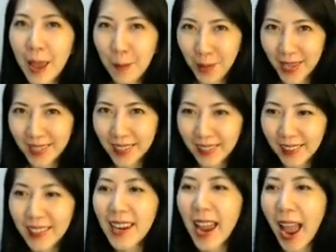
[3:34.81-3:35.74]

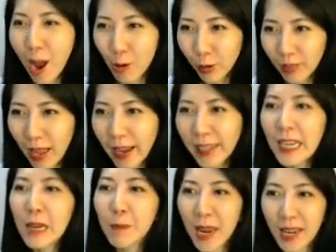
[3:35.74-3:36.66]
Basically
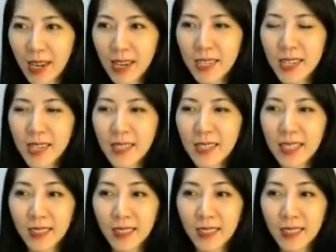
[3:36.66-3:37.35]
outlining main ideas